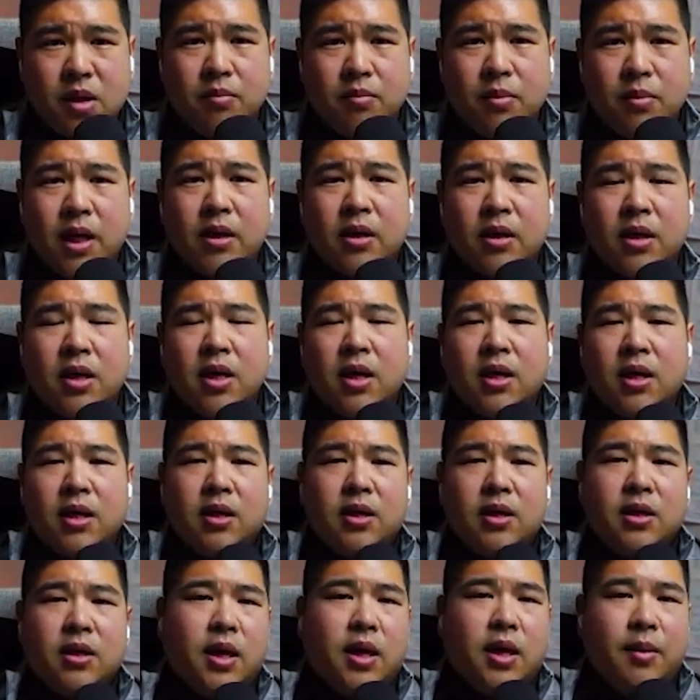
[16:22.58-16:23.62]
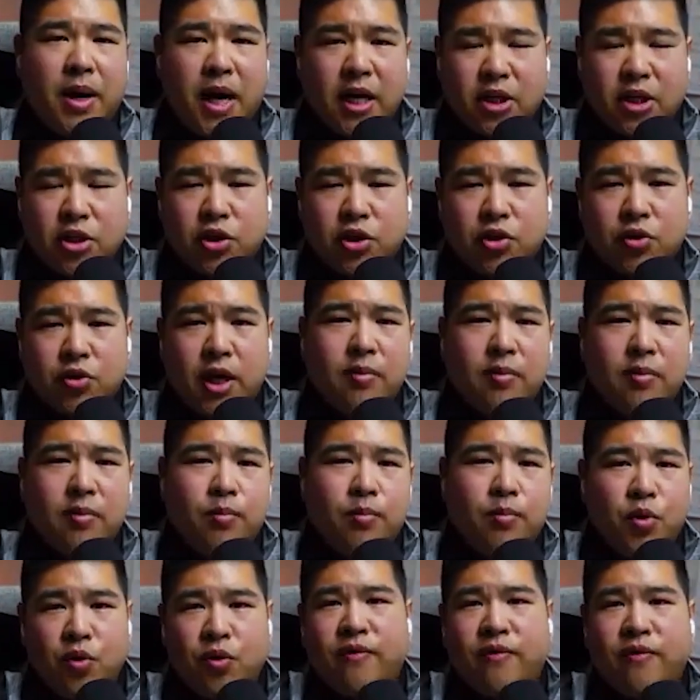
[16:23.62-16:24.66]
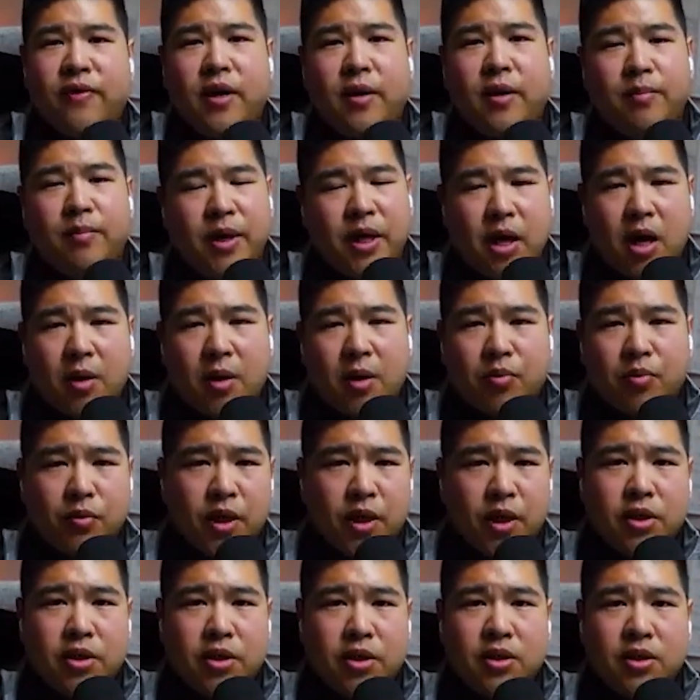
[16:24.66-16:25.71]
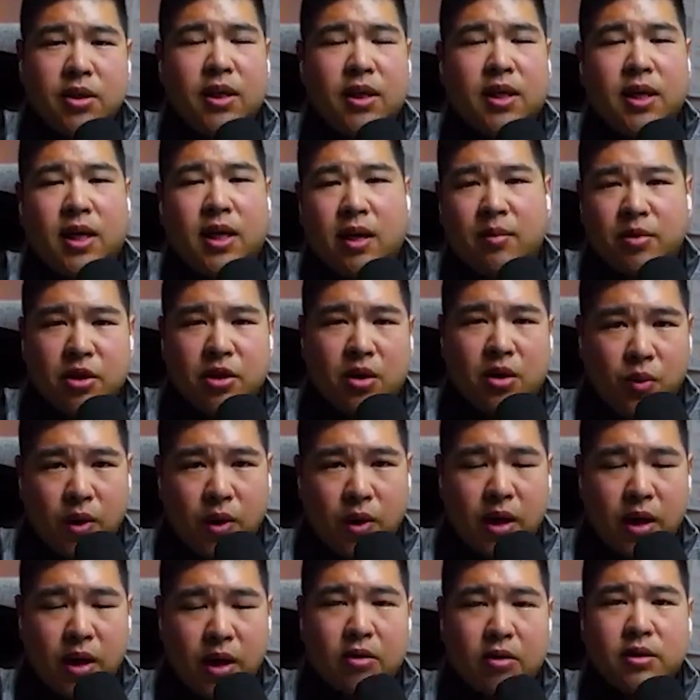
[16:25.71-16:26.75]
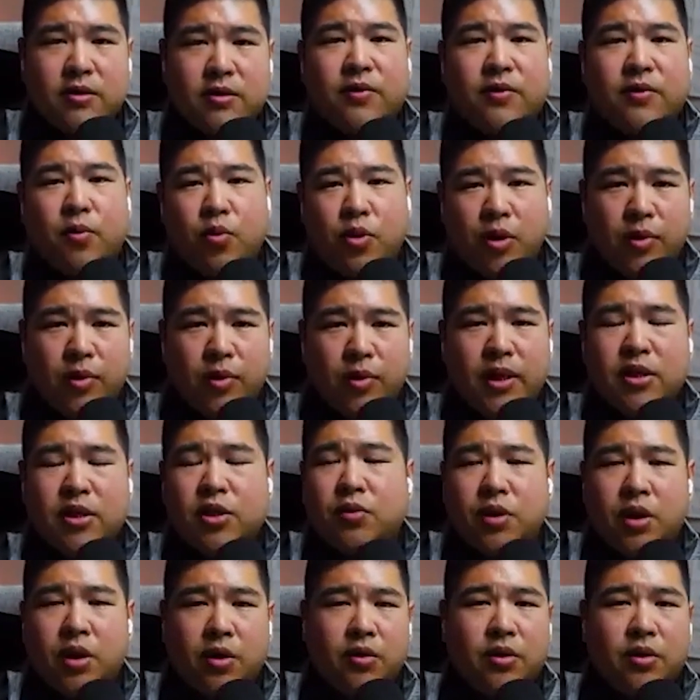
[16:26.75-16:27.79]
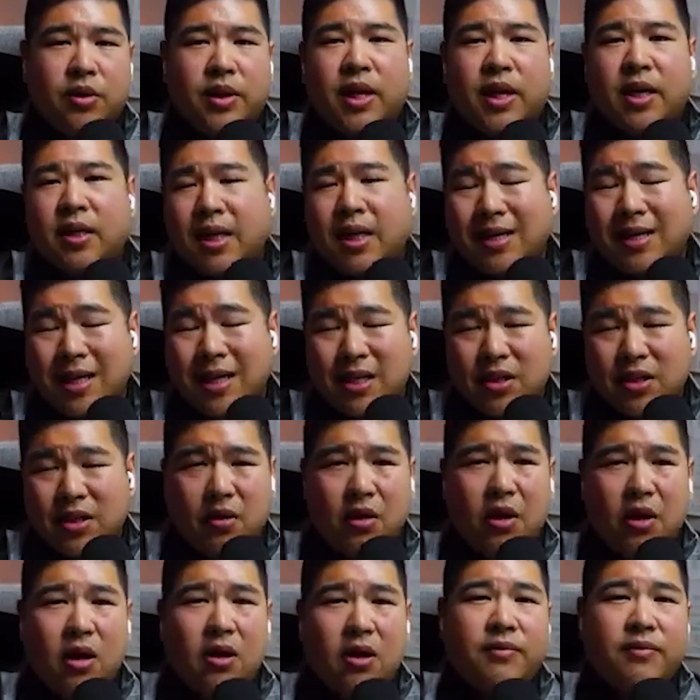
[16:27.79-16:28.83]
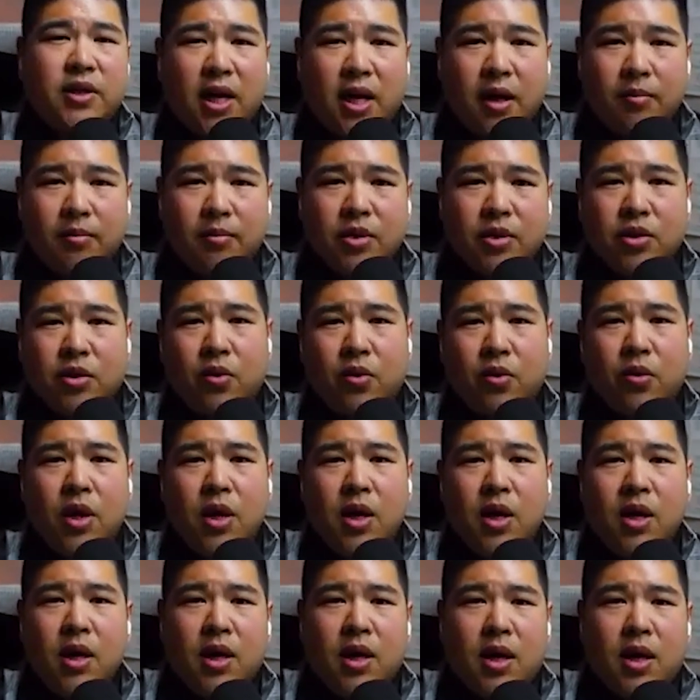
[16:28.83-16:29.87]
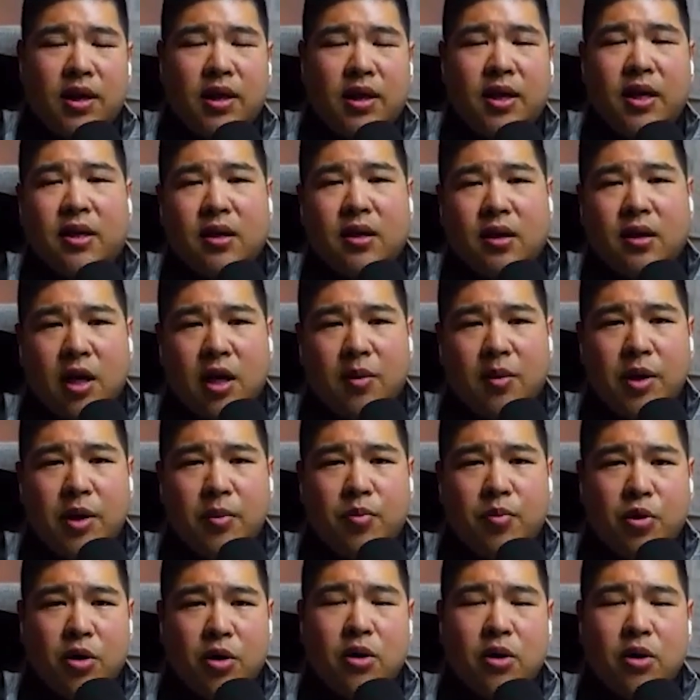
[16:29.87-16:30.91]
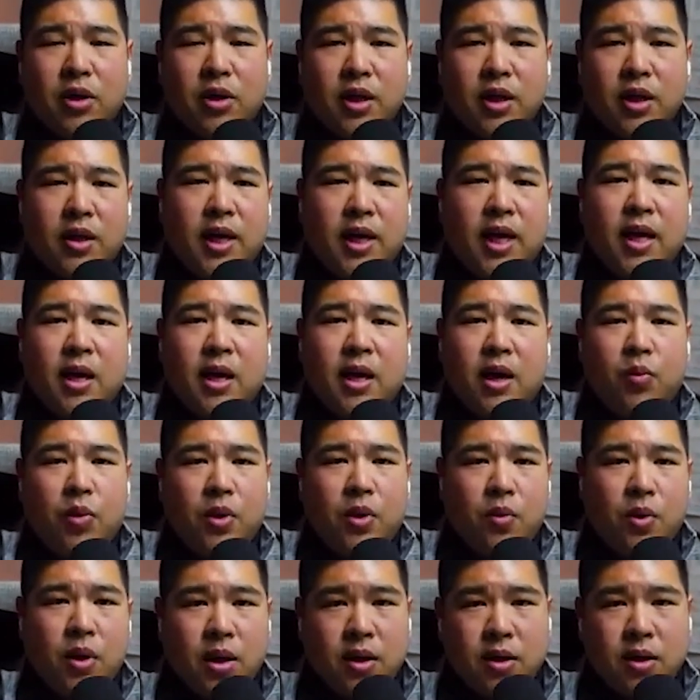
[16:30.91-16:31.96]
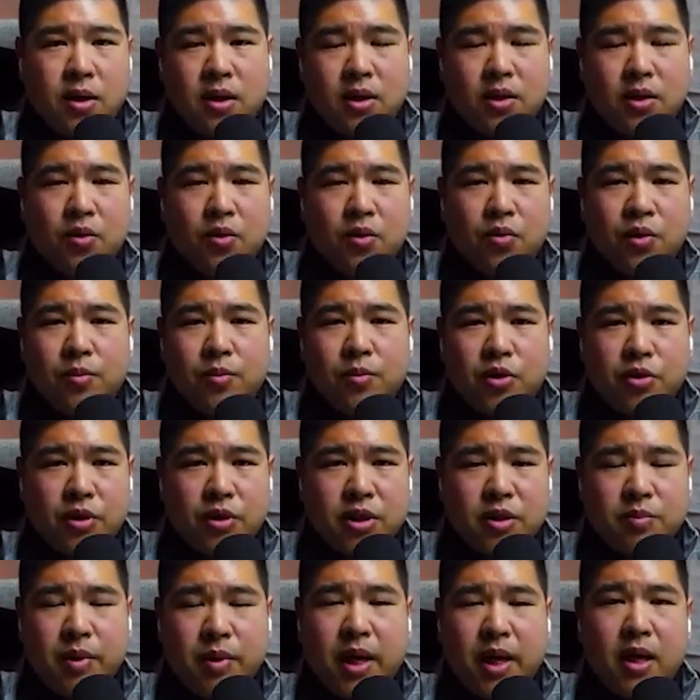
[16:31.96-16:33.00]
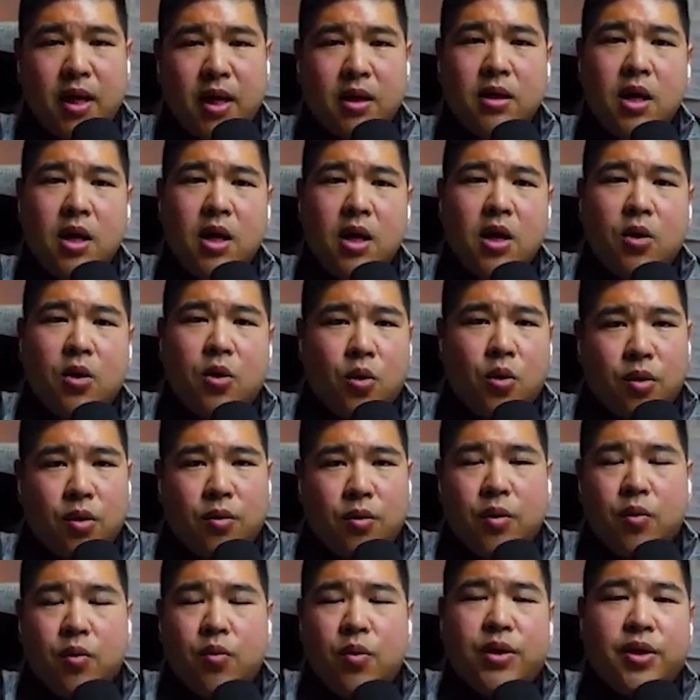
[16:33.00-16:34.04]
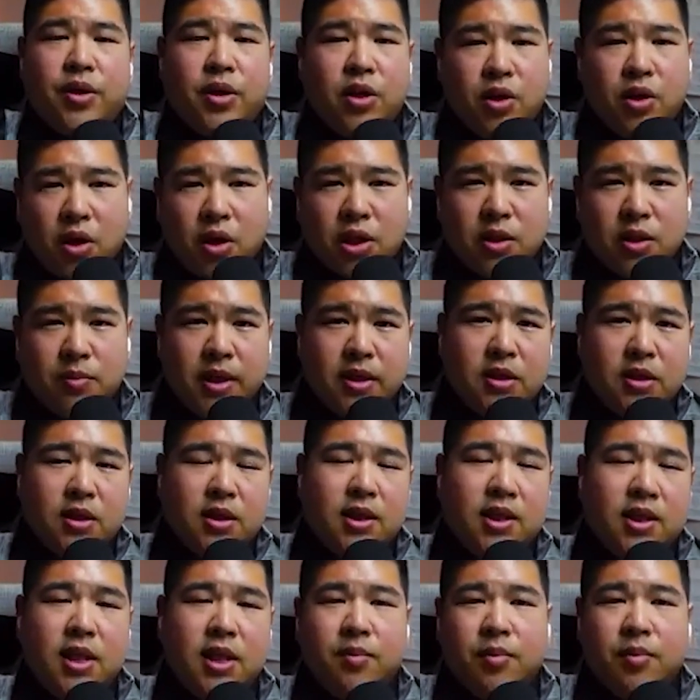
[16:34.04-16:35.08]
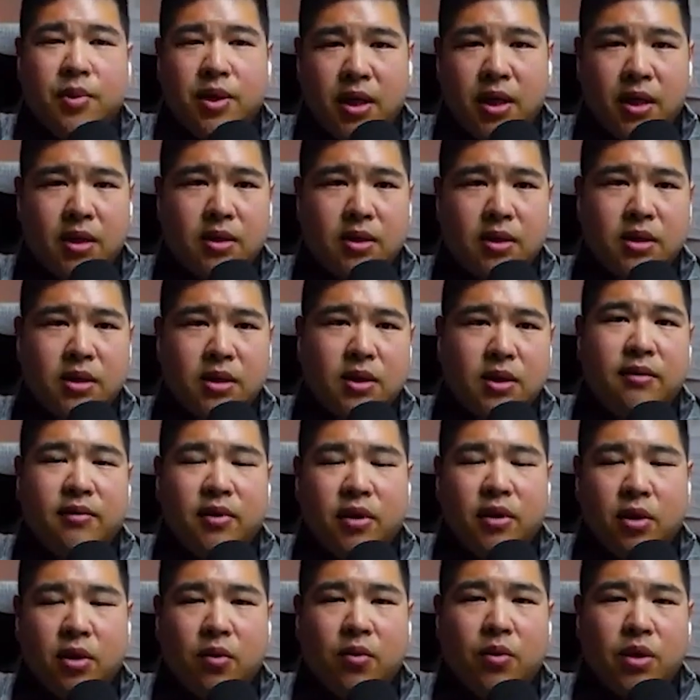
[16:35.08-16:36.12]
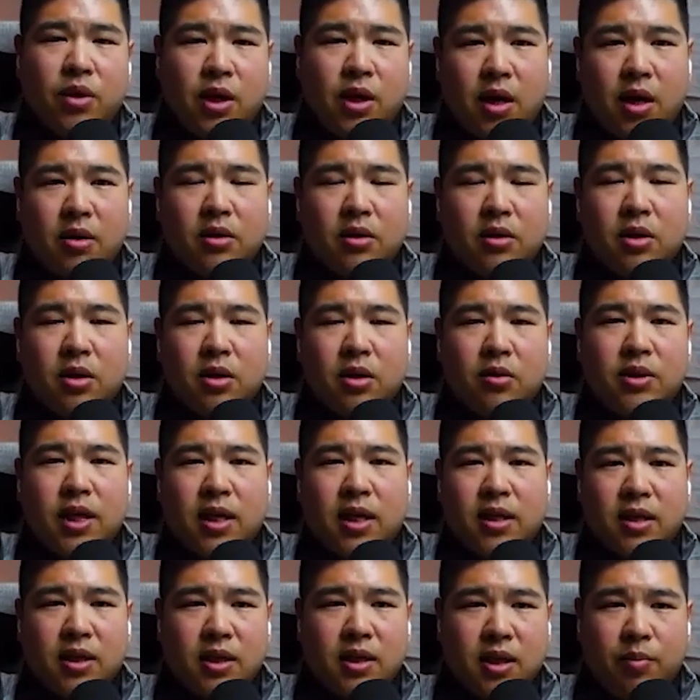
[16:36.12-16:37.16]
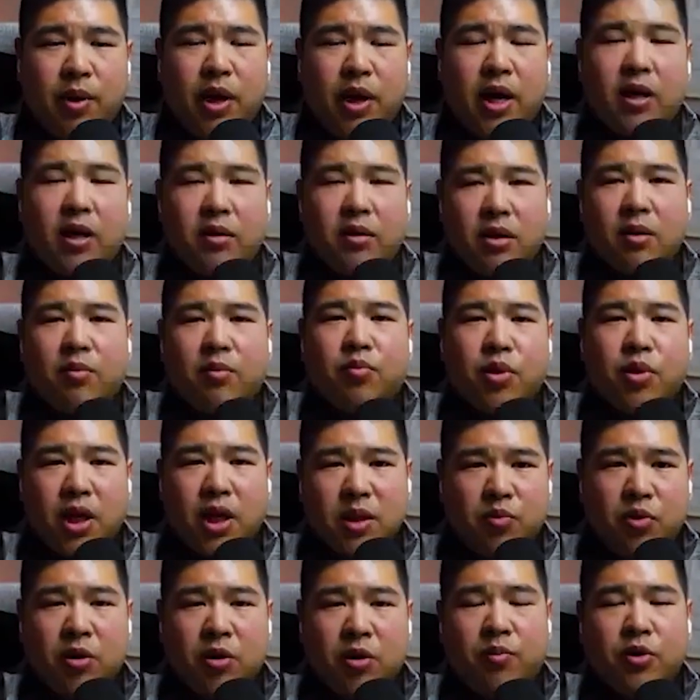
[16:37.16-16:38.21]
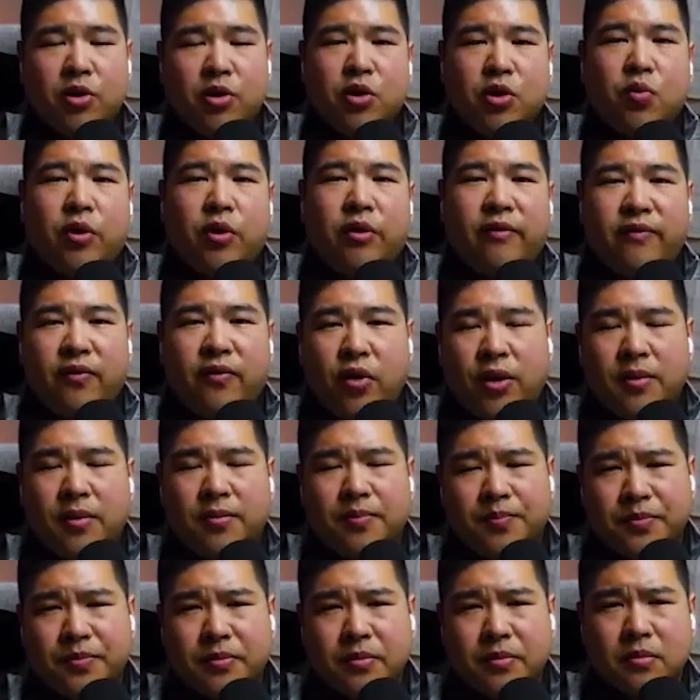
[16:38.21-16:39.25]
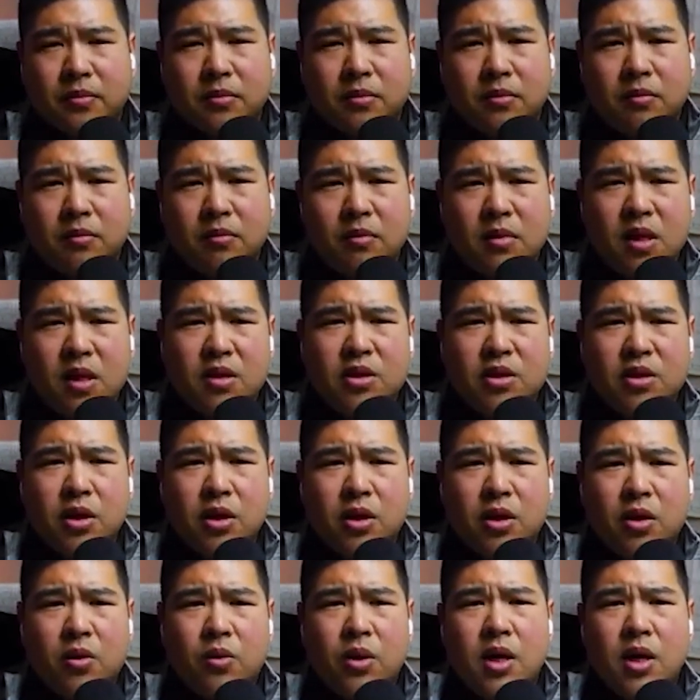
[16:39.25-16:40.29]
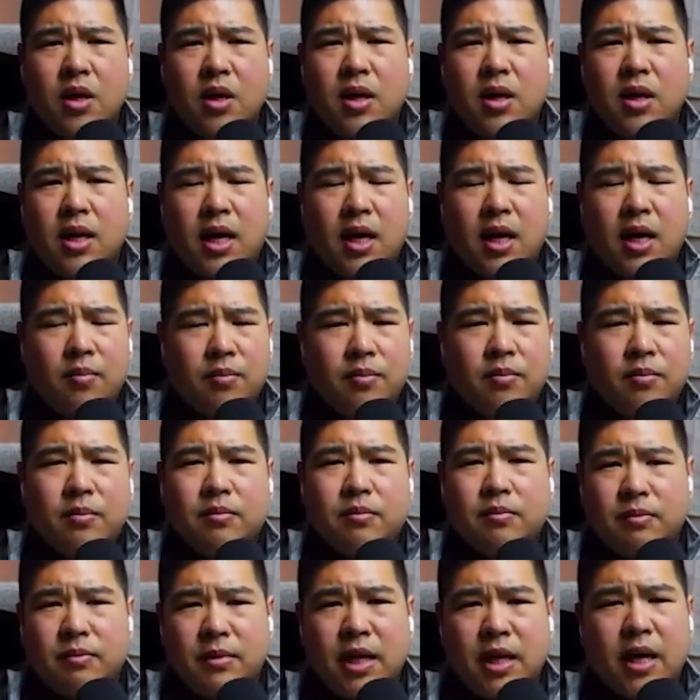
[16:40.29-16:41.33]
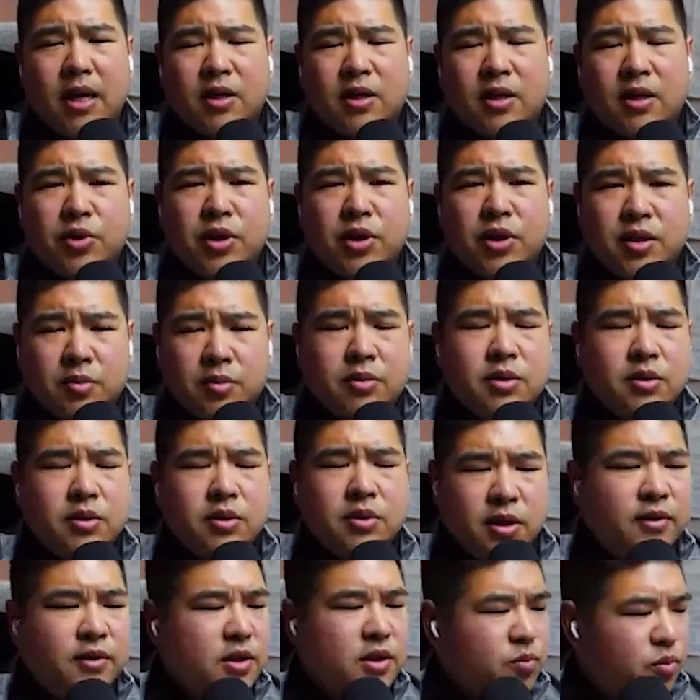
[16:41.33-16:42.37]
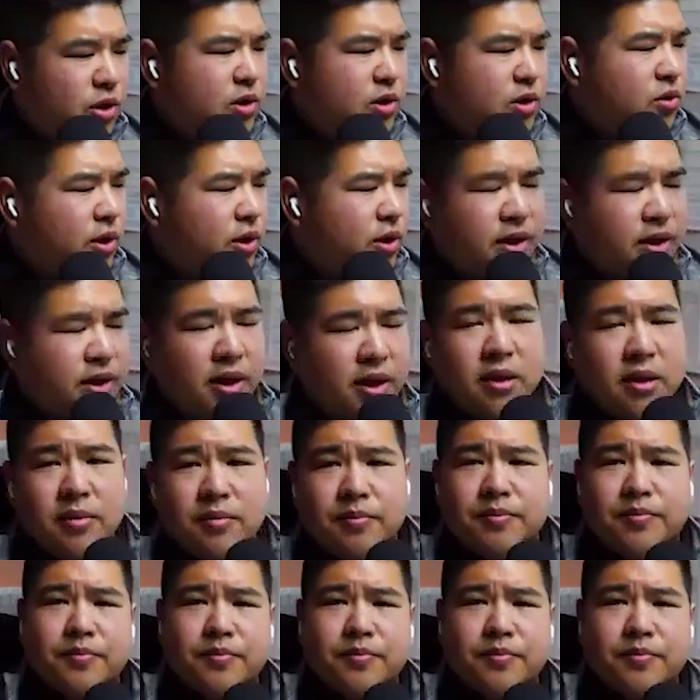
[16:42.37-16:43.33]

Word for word: But imagine trying to move a big operations like an Amazon warehouse from one place to another. That that takes a lot of time. So I think a lot of people are looking, hey, we want the room to expand or we want the yard space to keep things even though we're not you know technically paying the price point per square foot so okay. um, yeah that's pretty self-explanatory i think